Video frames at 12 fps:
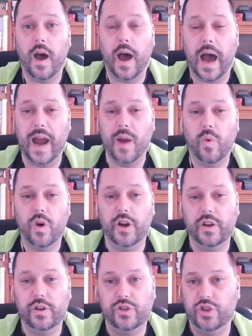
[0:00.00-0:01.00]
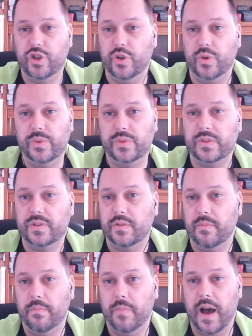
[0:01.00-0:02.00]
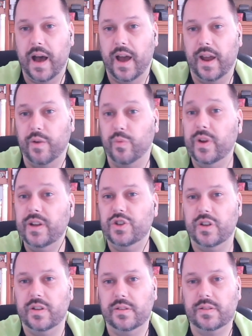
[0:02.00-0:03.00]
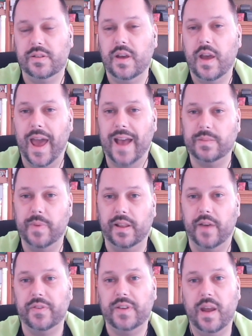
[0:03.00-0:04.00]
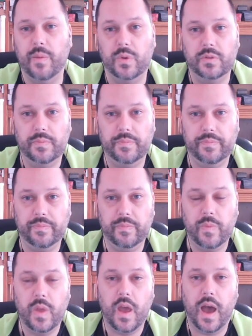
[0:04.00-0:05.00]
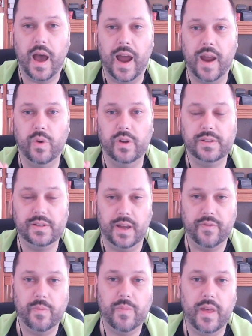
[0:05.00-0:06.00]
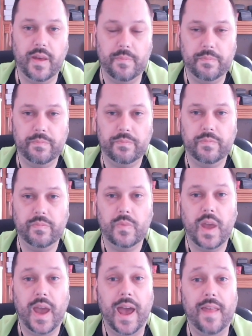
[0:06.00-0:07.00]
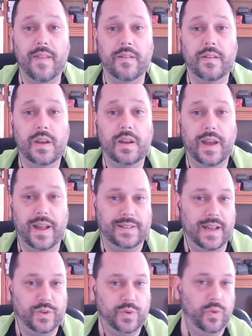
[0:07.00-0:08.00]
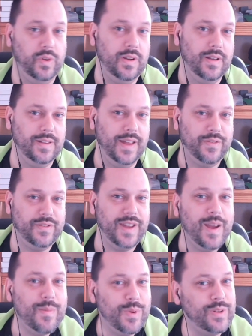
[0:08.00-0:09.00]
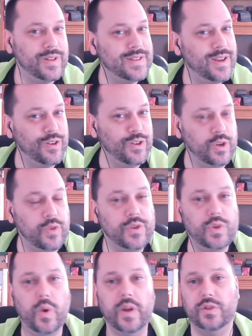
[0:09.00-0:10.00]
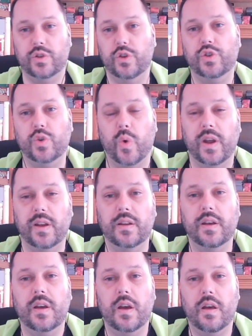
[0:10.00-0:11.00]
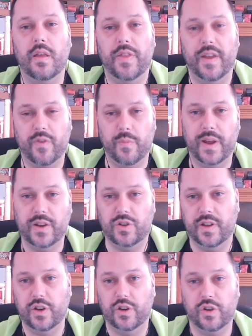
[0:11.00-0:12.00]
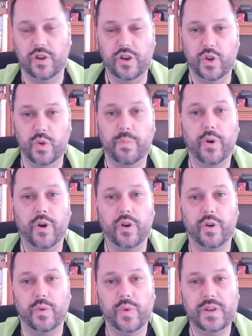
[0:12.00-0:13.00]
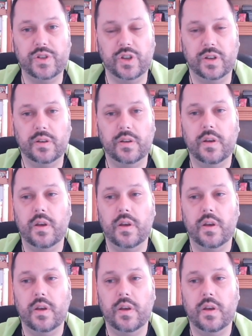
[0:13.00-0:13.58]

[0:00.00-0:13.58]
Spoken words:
I would choose my regions as my left table. I would select from them, and it's not truly a left table until you do the join. So you join the information that you're going to do per region.